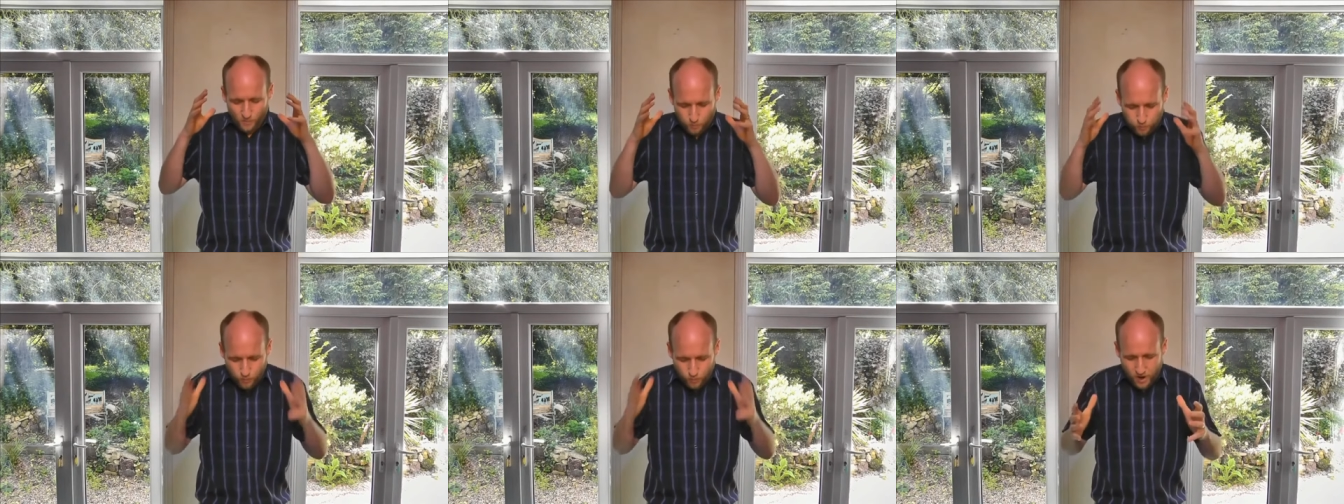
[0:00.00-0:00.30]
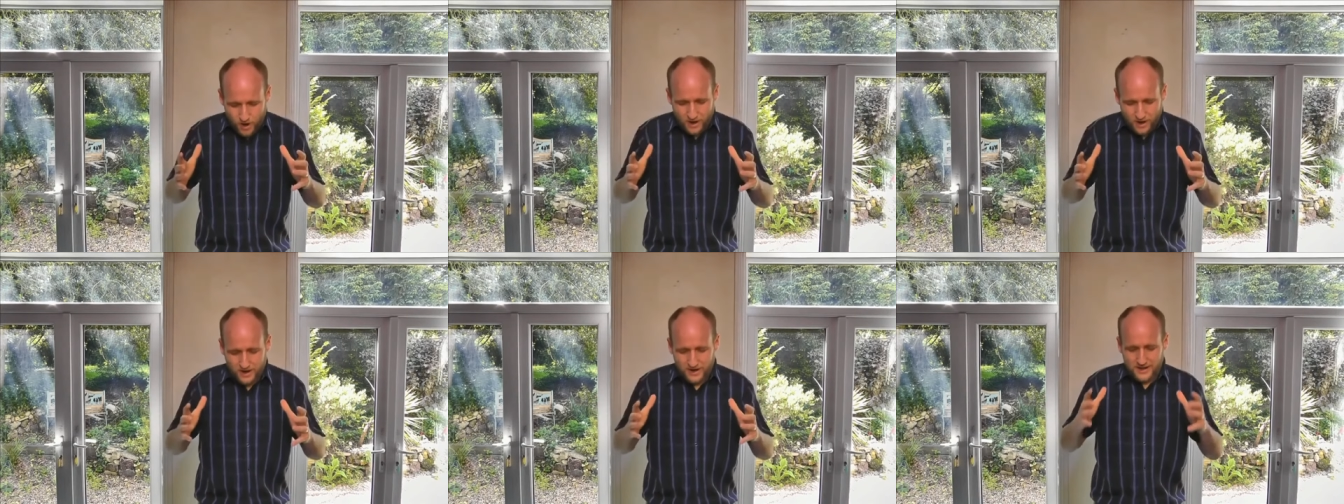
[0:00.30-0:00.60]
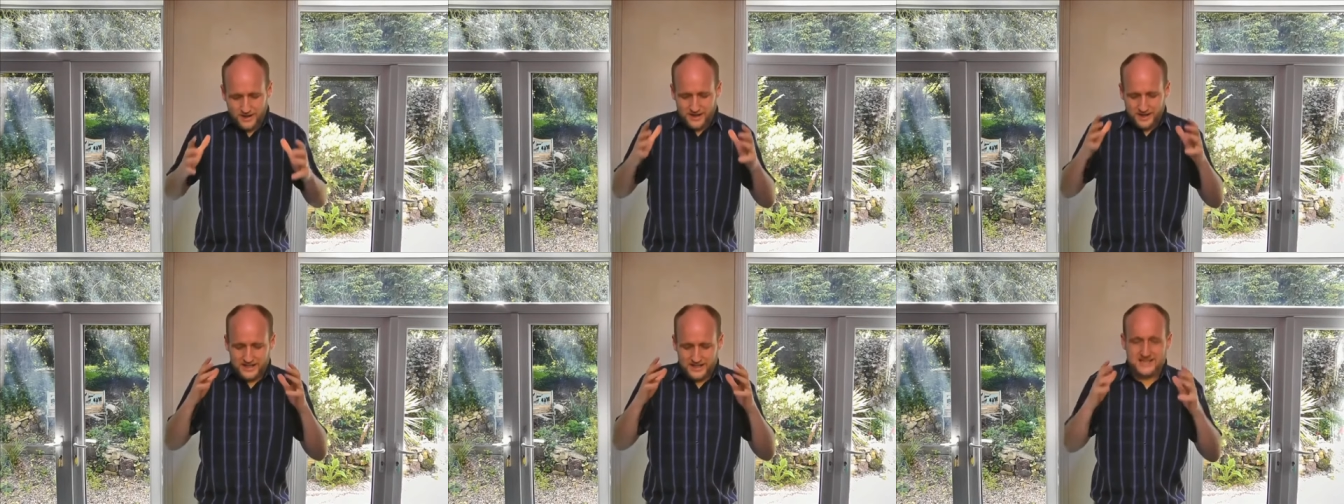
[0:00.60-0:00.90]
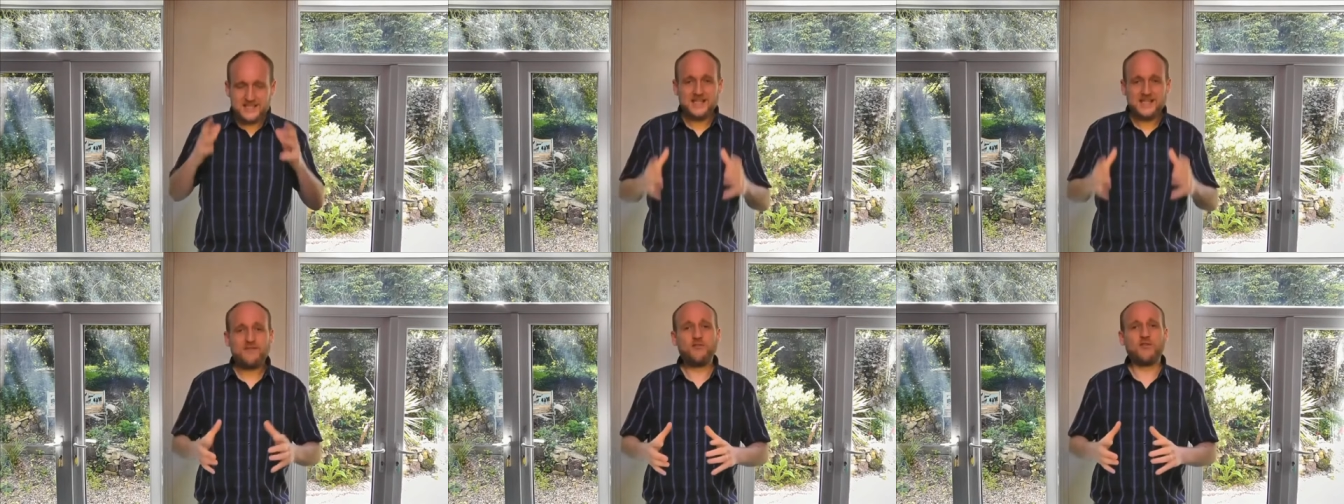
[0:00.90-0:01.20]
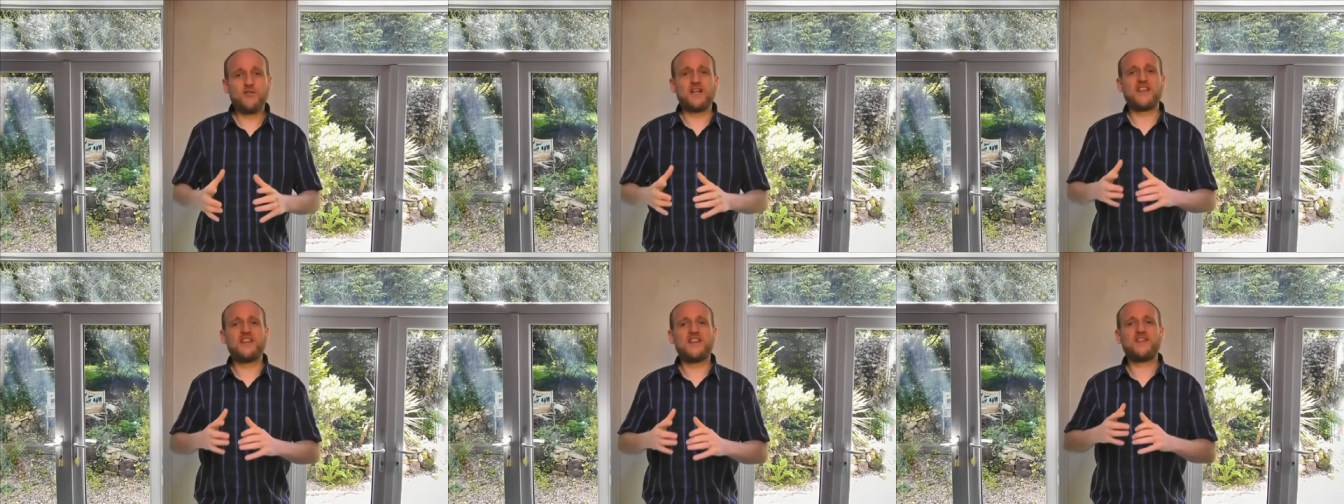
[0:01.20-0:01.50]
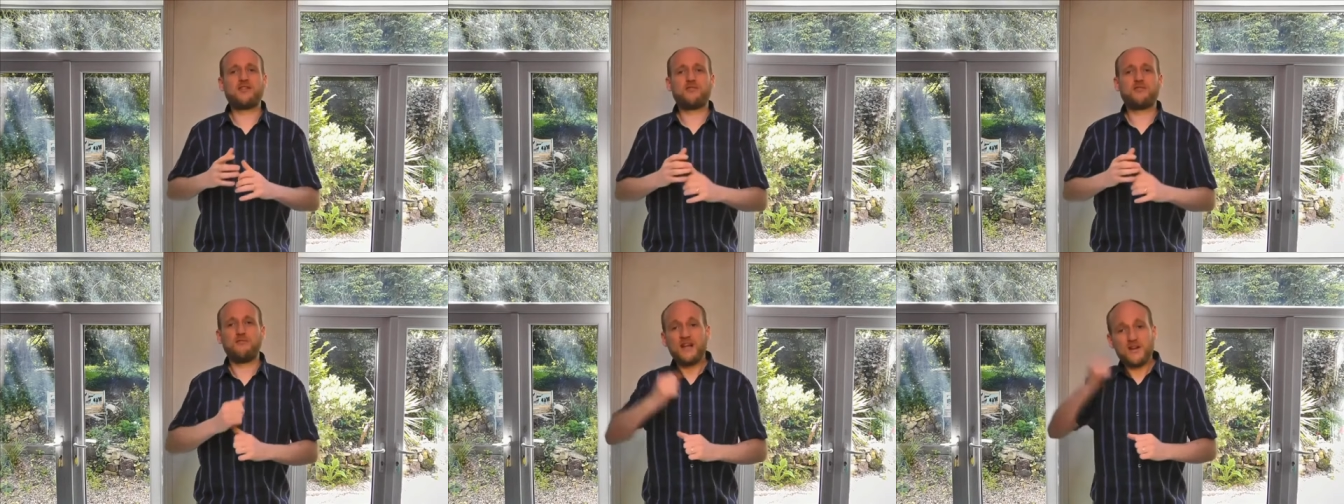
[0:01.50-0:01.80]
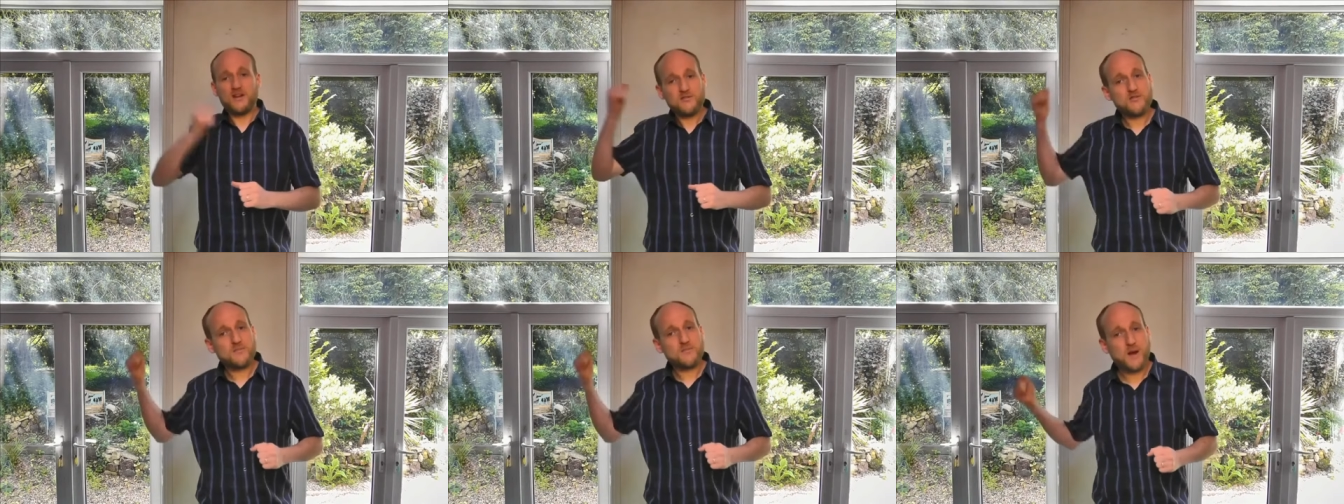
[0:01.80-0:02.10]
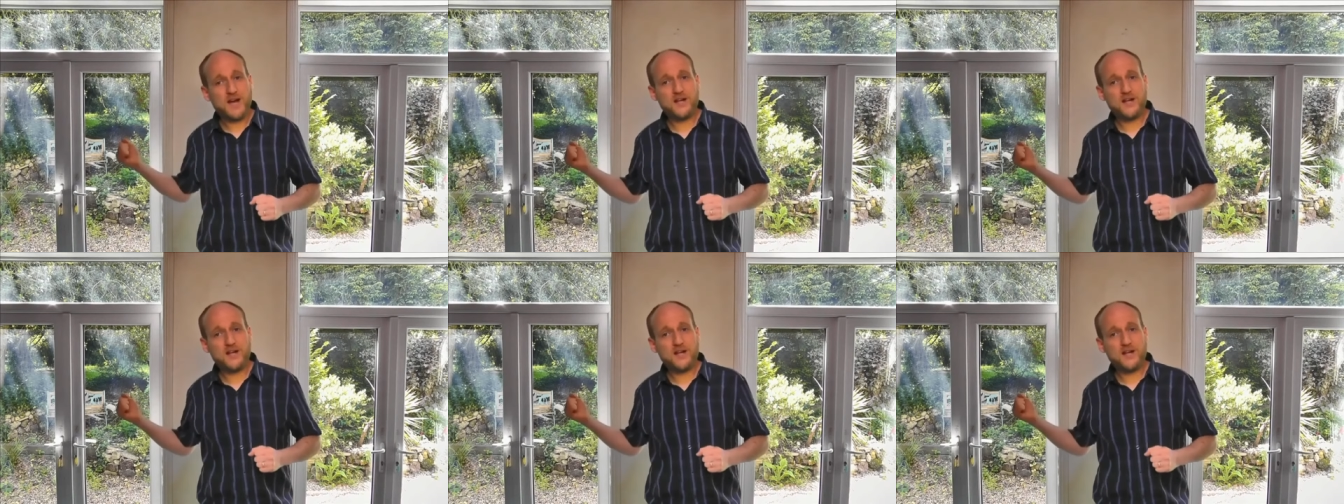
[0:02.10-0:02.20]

what a delivery! 300